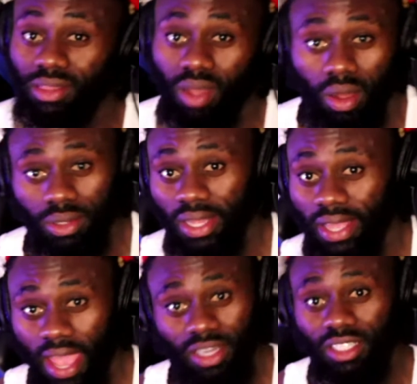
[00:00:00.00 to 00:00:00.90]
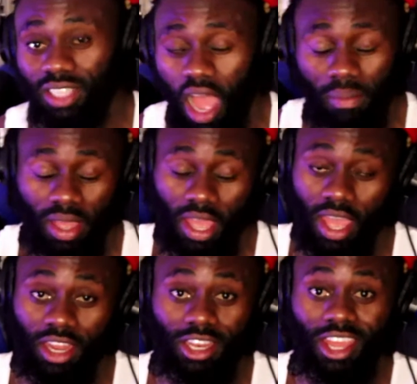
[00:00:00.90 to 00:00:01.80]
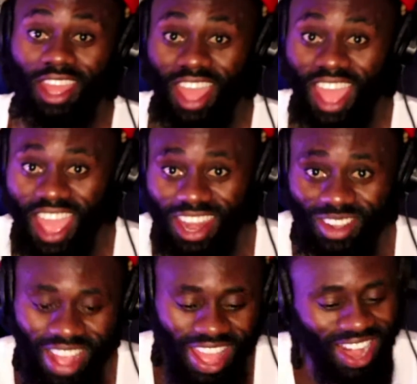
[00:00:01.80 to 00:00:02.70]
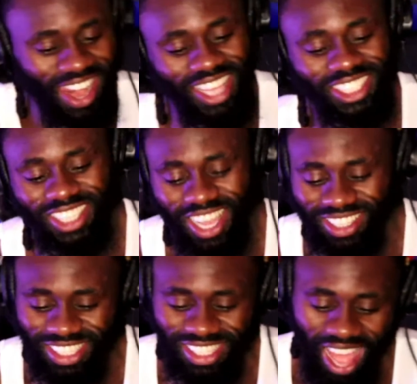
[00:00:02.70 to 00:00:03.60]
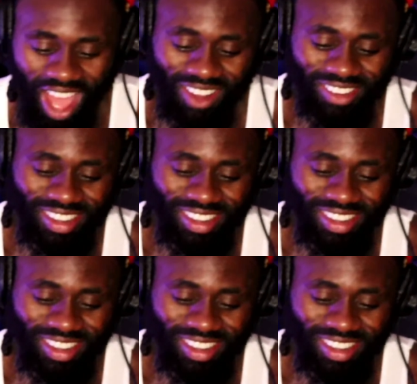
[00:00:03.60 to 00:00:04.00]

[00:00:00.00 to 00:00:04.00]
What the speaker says: on anytime, any day, anywhere. Let's check this out.